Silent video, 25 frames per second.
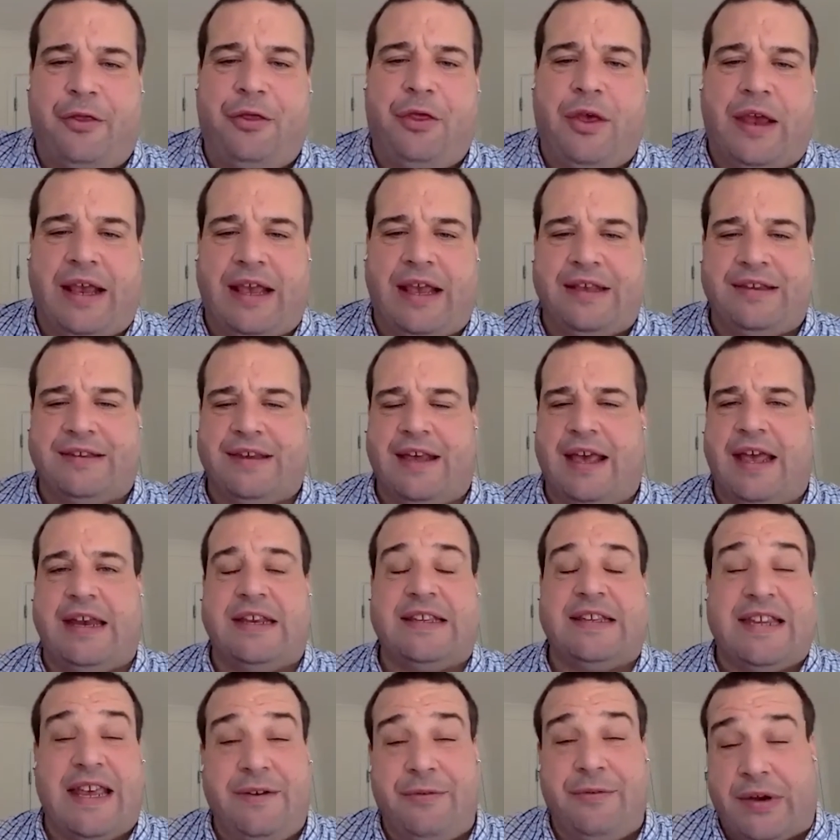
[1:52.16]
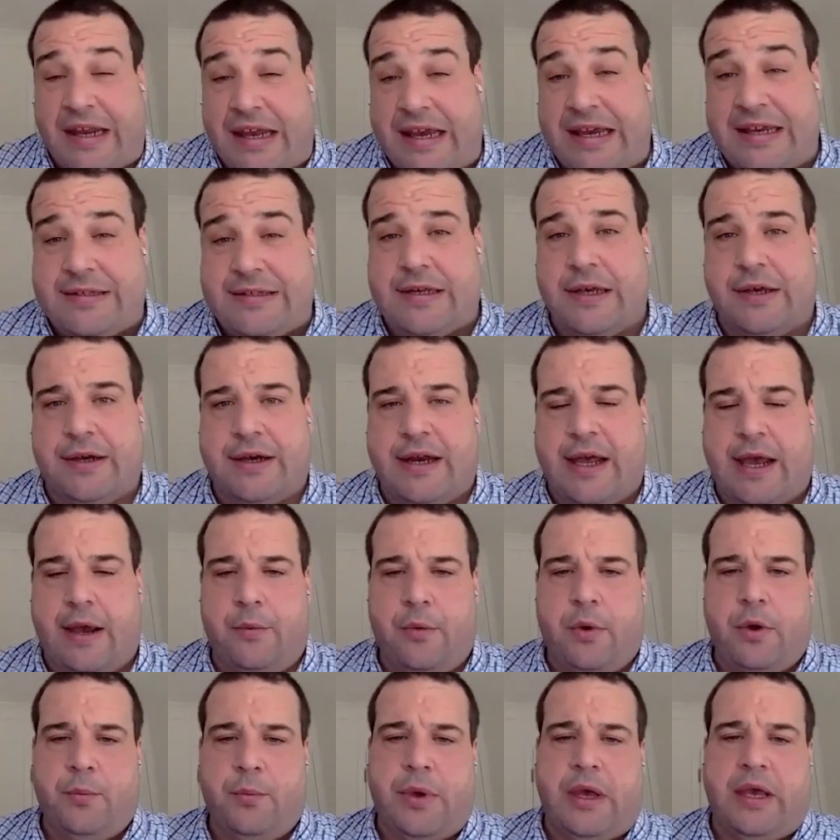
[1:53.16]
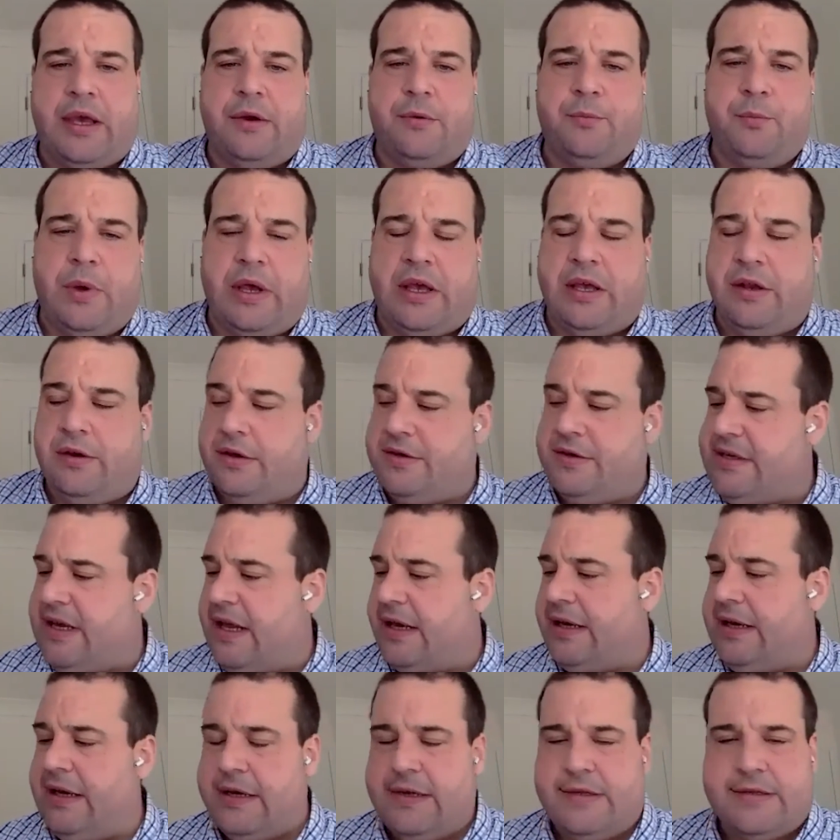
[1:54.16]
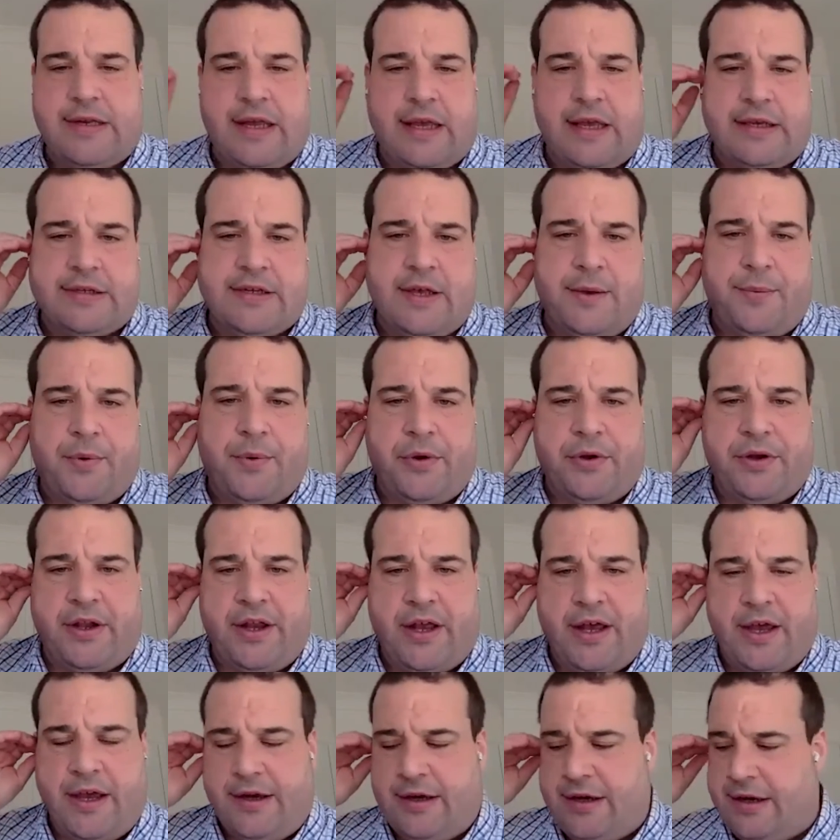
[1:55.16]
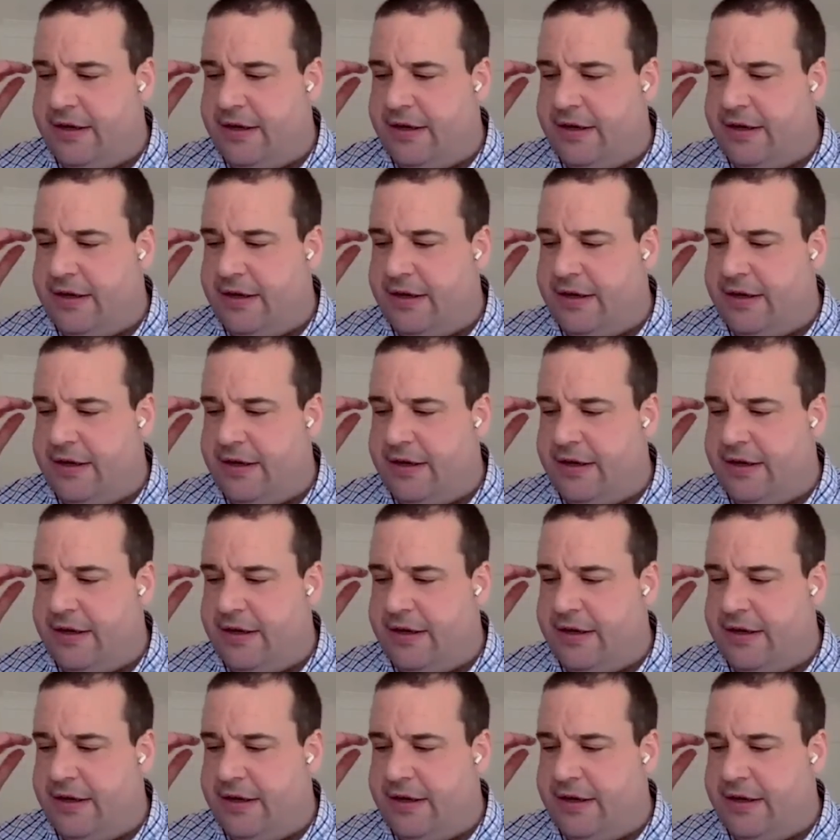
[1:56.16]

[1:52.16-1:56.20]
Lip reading: I think it's even easier now where we can set these things up online,